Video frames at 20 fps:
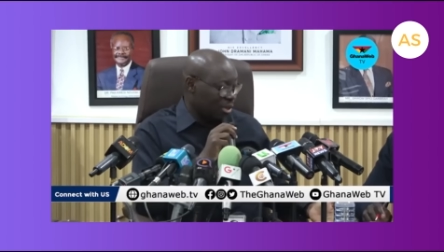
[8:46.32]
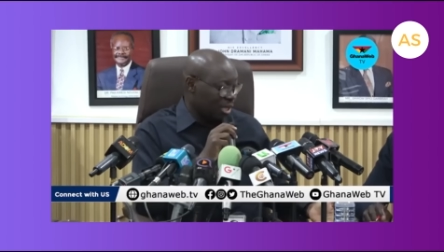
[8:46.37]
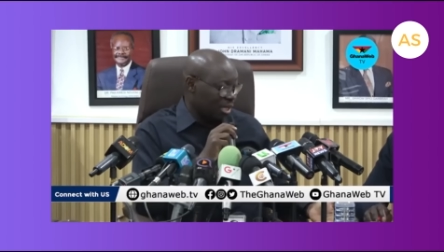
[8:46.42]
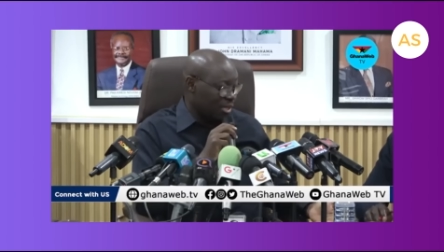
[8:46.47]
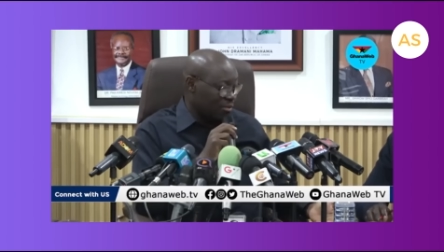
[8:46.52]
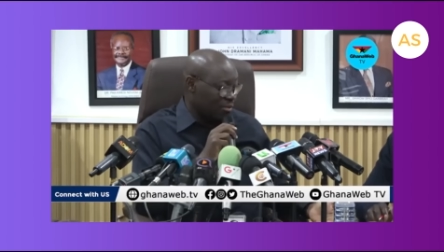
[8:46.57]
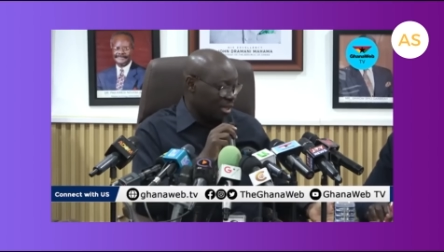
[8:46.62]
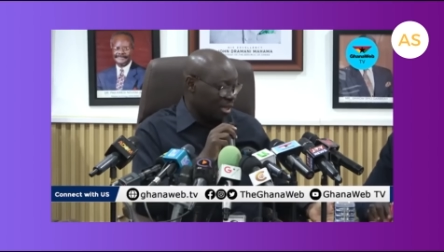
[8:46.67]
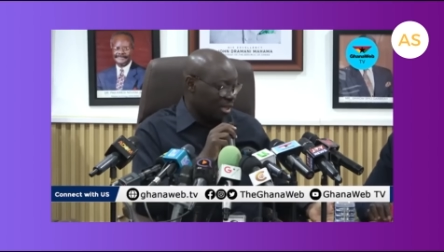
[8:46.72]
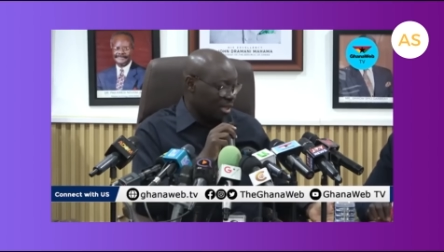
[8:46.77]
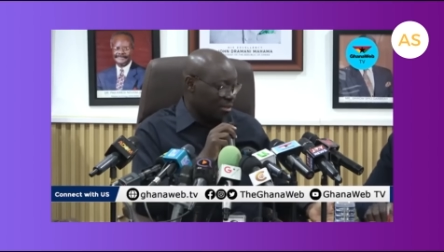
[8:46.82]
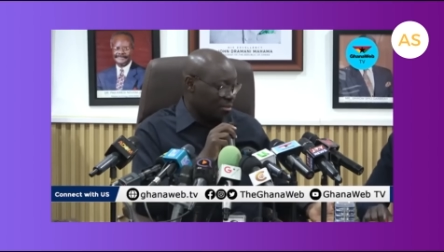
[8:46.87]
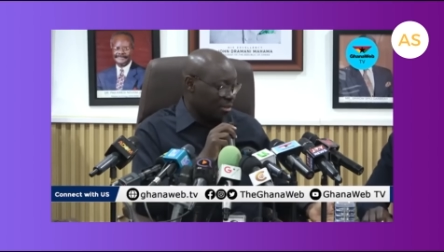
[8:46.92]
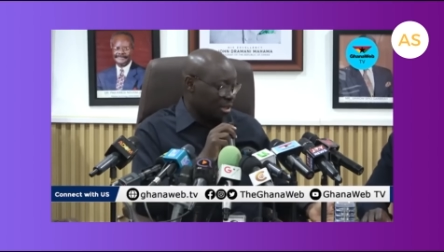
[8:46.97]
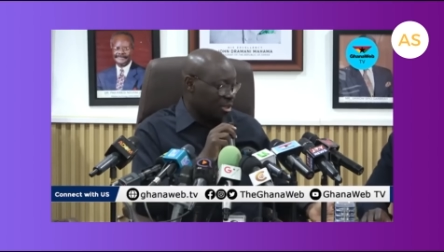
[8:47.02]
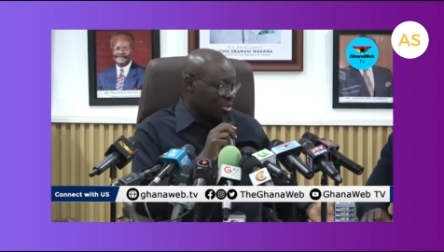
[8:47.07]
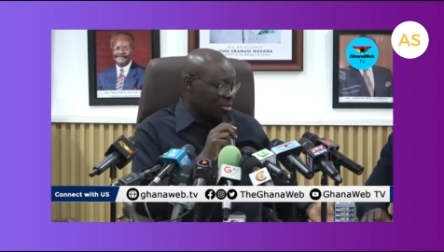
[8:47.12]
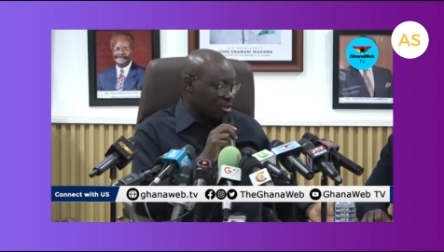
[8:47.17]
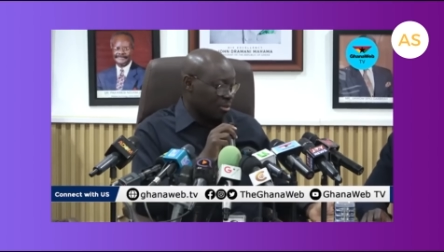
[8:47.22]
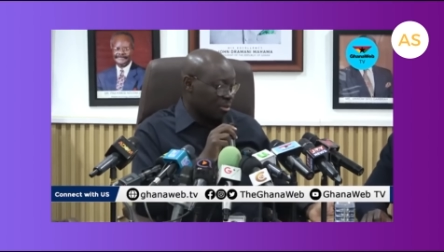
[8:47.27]
you are giving them
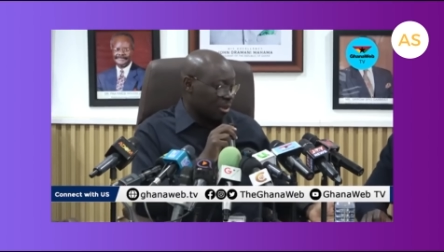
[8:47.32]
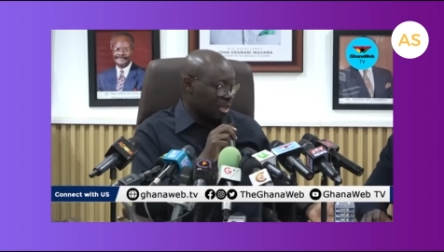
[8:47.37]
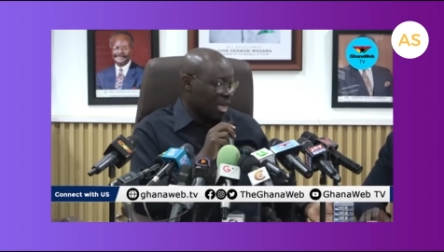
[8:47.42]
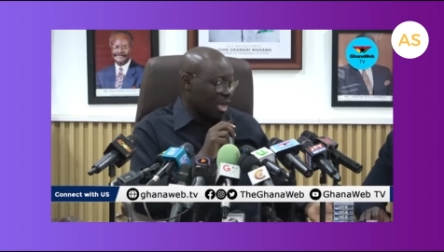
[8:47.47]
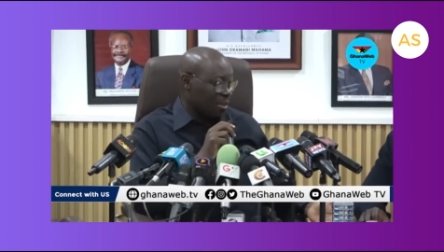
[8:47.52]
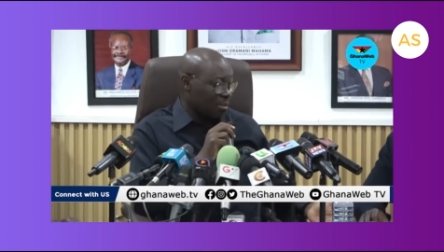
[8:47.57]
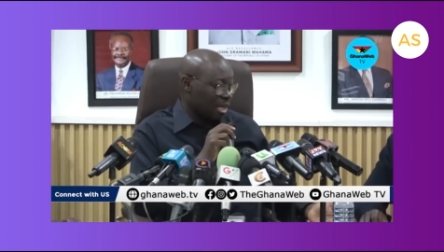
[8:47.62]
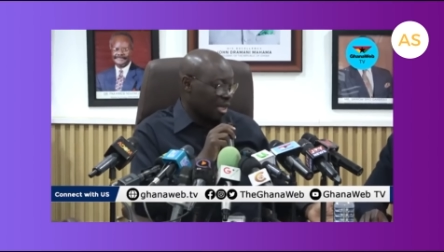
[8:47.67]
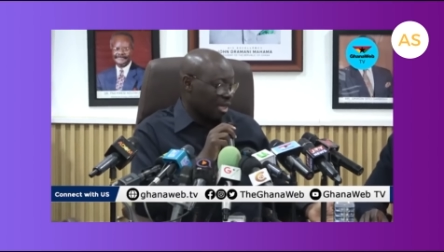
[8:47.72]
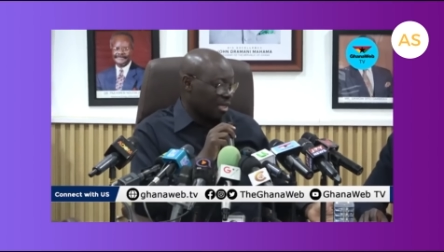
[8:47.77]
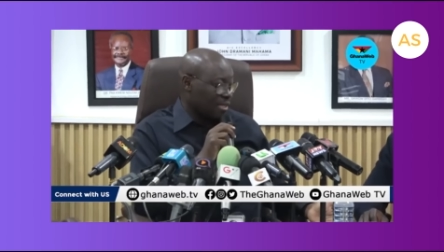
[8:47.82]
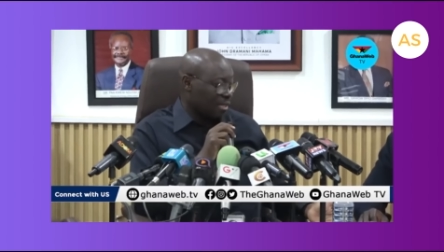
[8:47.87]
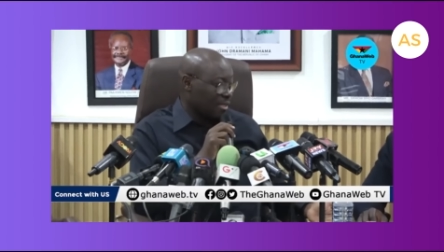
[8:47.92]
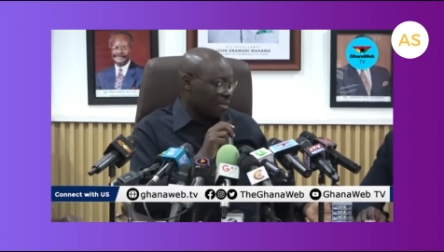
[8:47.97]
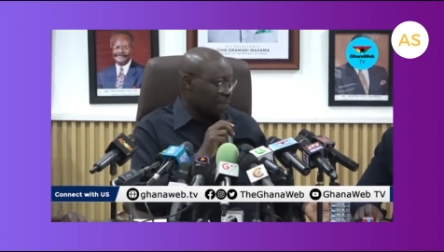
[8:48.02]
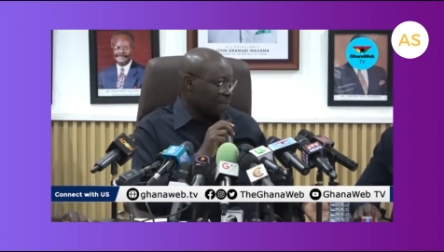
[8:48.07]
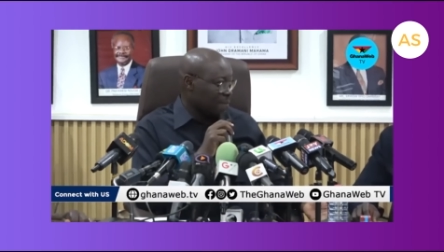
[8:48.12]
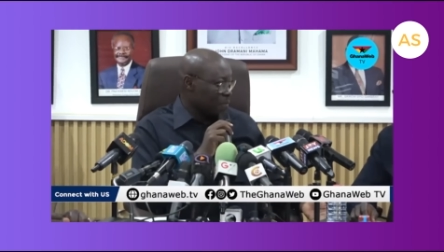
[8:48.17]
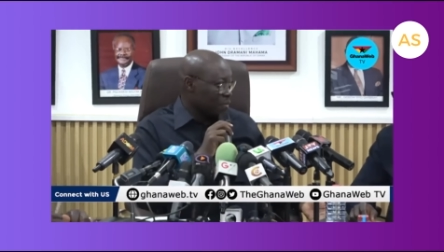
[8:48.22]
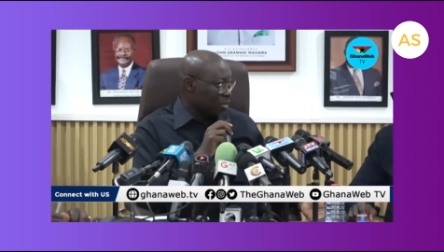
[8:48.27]
some timelines,
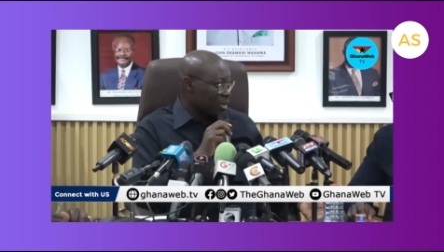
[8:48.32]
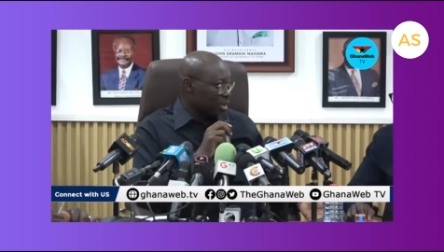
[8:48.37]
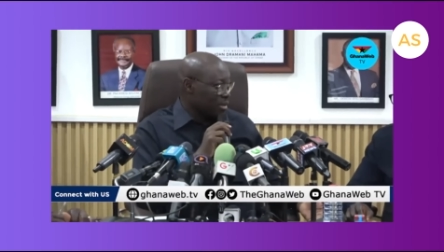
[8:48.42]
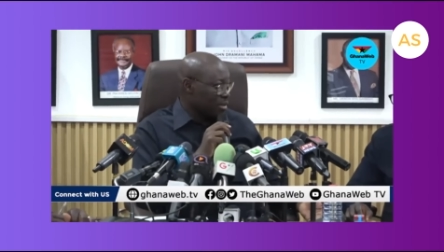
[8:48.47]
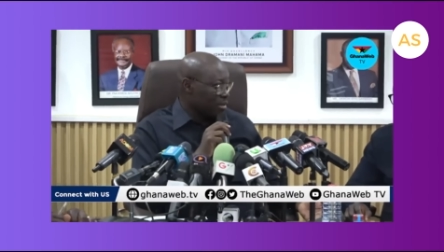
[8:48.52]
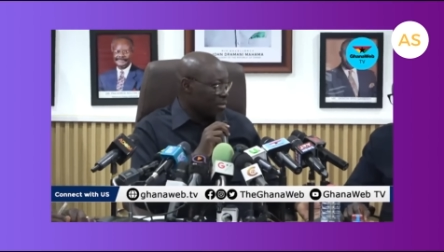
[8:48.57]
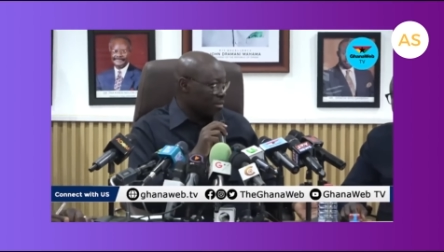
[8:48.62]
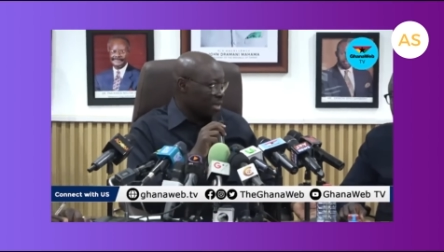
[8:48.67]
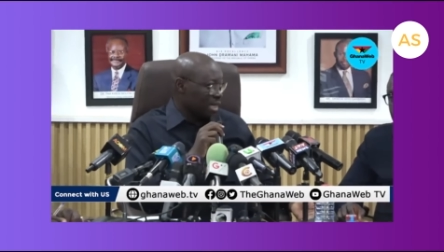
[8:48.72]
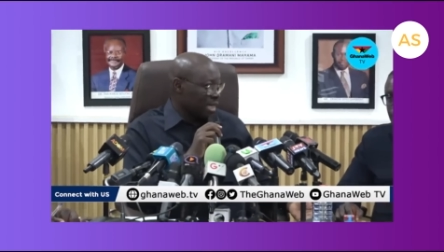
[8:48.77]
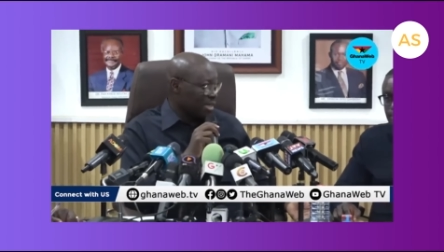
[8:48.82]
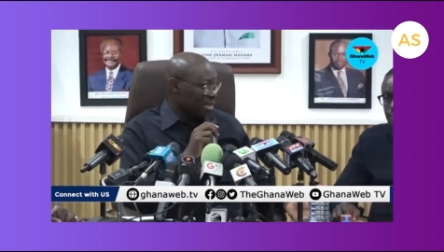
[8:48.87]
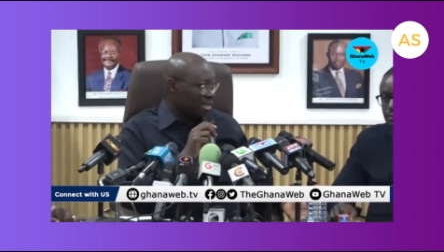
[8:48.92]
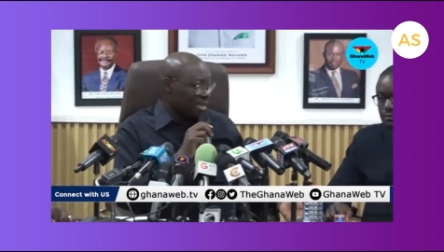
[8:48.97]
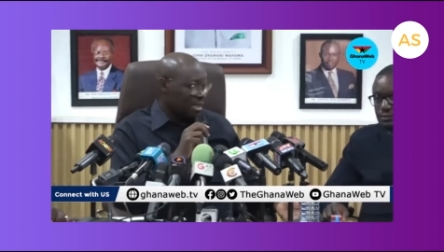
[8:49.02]
but I